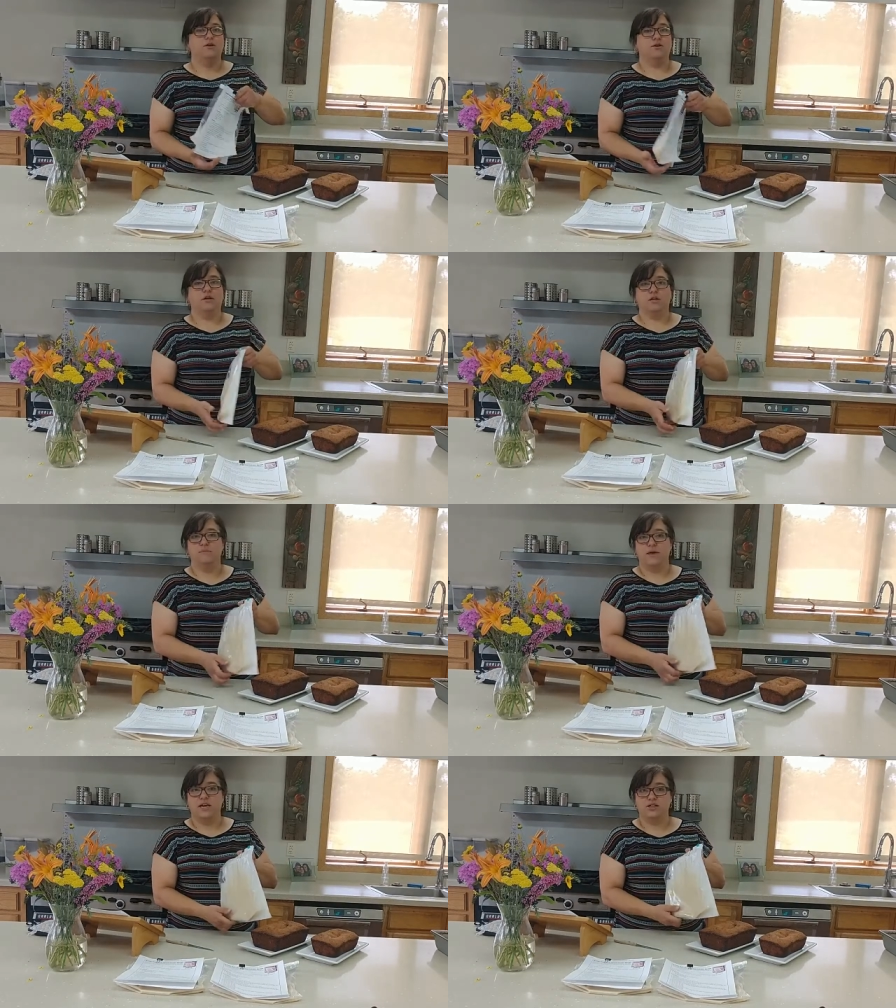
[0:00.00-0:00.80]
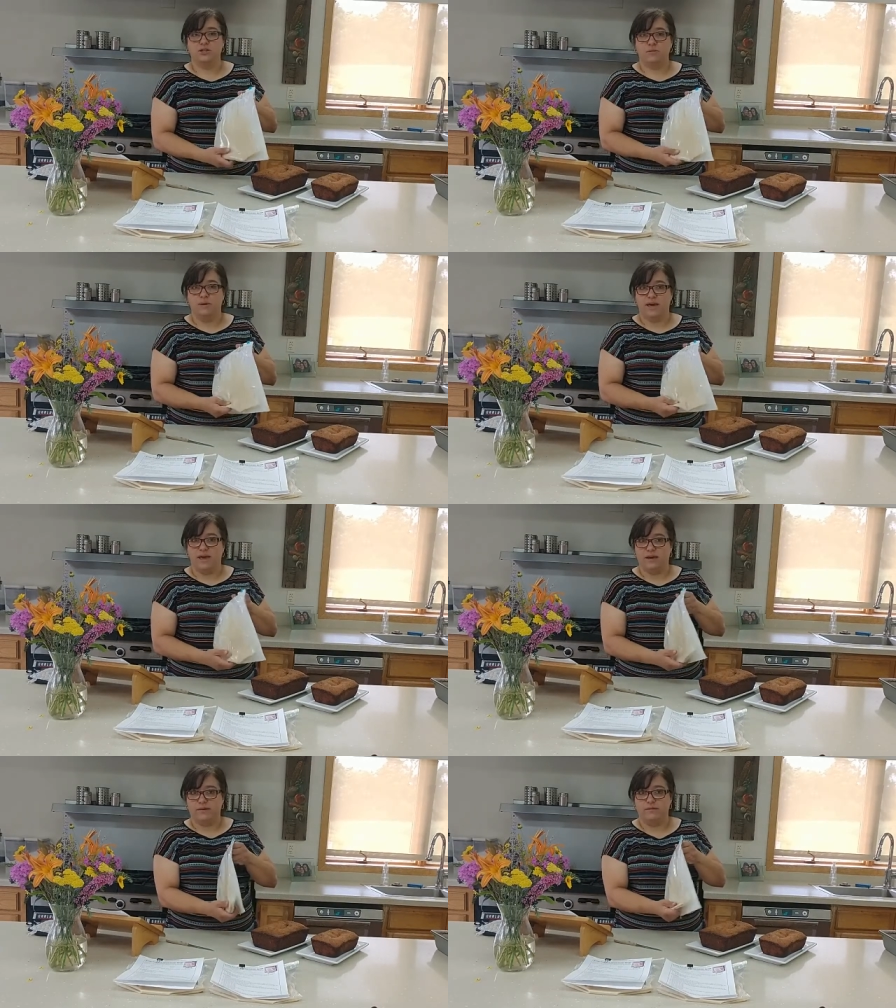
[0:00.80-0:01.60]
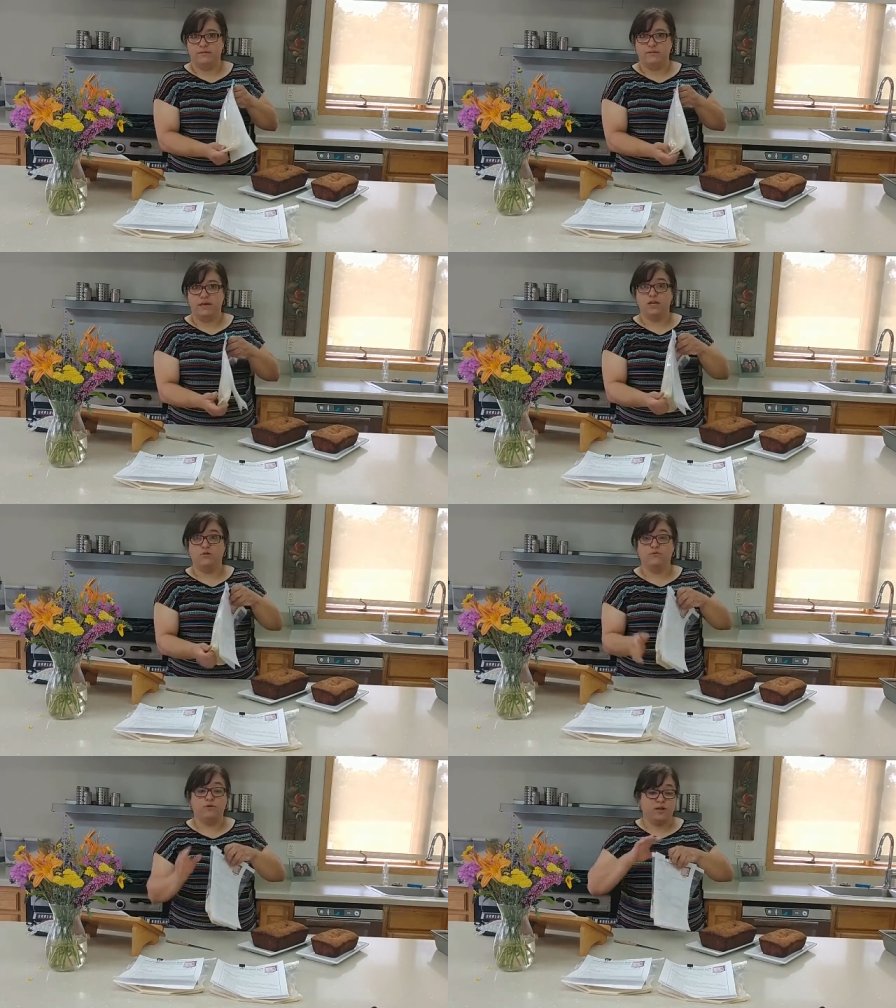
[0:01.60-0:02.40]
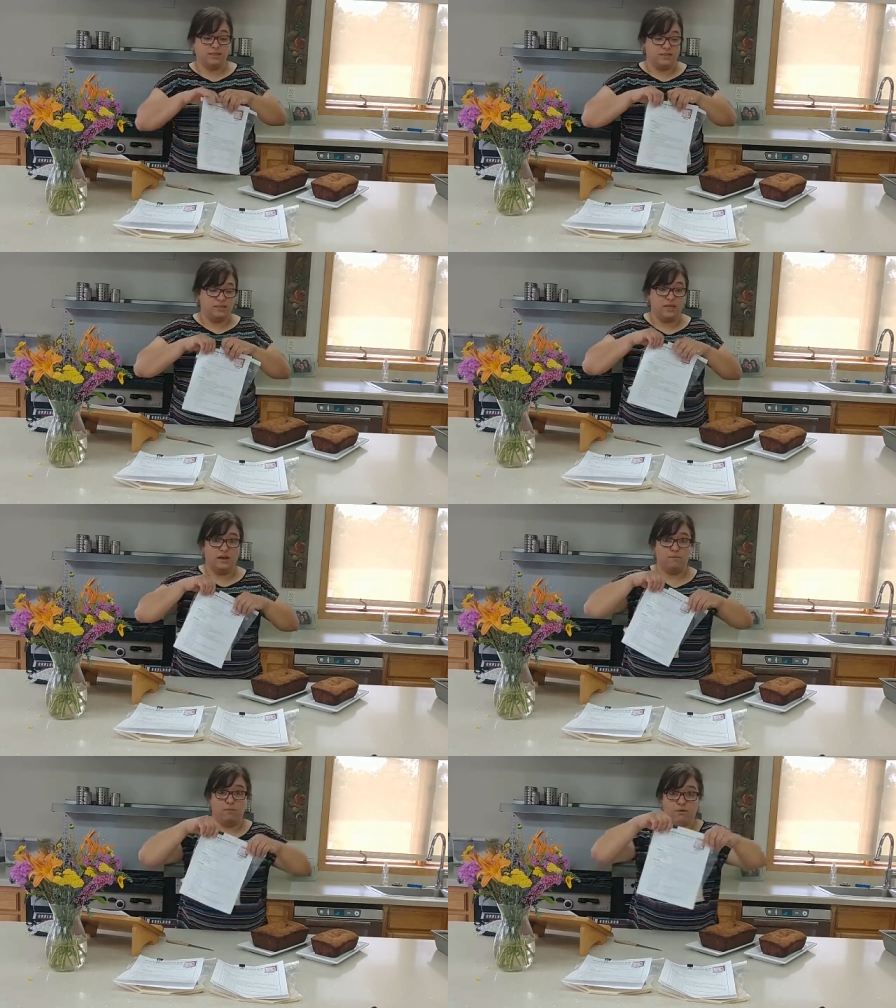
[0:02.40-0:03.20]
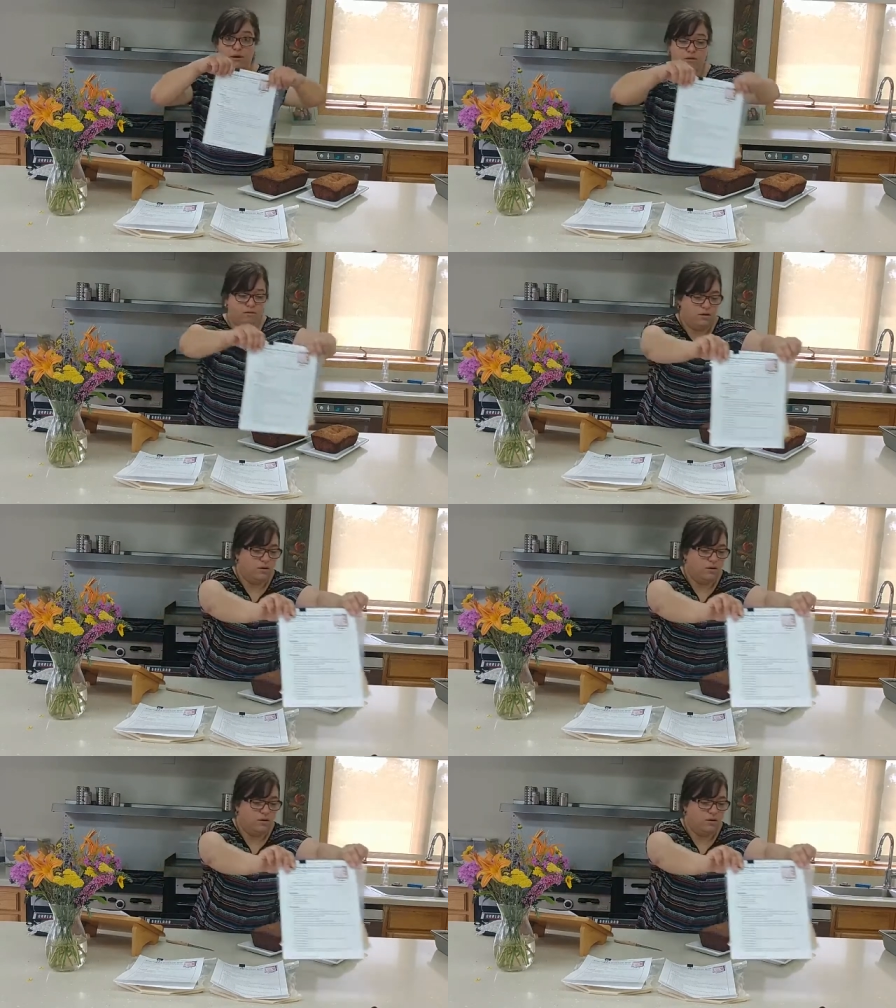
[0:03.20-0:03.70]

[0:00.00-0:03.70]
You're going to mash the bag. And don't forget to say a prayer